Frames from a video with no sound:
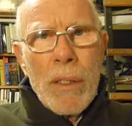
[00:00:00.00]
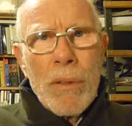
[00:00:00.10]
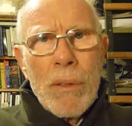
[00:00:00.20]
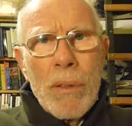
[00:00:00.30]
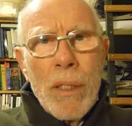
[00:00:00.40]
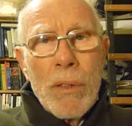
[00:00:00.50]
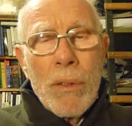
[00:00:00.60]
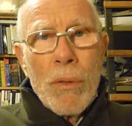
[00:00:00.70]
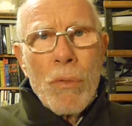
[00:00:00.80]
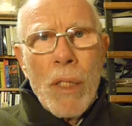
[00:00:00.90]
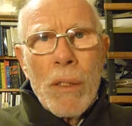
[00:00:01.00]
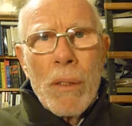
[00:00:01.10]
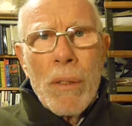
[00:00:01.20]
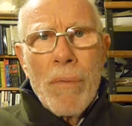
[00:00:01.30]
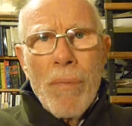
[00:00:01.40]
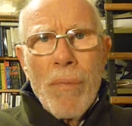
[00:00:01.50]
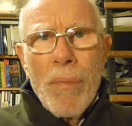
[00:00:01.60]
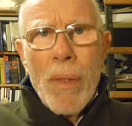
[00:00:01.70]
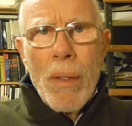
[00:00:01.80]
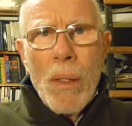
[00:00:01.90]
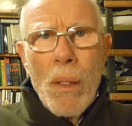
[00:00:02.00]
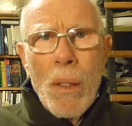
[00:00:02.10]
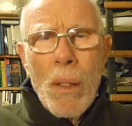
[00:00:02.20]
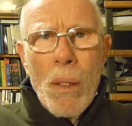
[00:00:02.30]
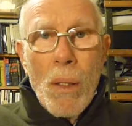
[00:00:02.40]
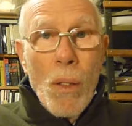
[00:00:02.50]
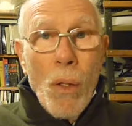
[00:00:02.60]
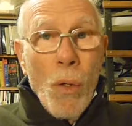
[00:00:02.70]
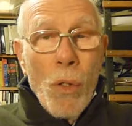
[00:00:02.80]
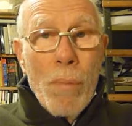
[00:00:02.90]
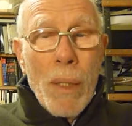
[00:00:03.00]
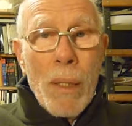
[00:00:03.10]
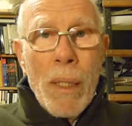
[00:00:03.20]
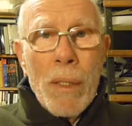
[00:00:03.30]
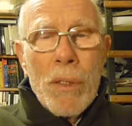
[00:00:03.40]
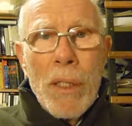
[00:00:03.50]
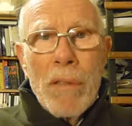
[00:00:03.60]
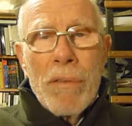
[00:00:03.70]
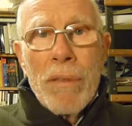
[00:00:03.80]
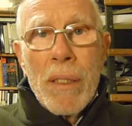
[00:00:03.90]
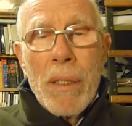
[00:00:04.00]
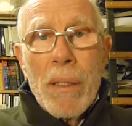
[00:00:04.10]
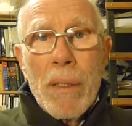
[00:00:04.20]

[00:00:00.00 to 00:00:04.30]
in, into the road. All the bollards have uh,